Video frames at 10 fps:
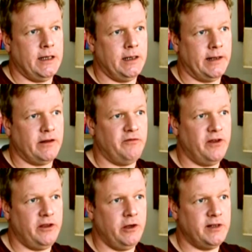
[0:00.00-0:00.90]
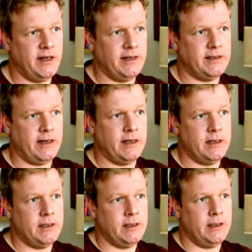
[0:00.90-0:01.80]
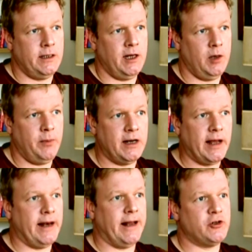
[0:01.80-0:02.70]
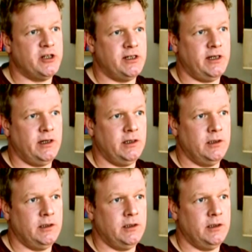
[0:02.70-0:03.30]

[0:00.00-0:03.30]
like the fifth utility. It'll be like electricity.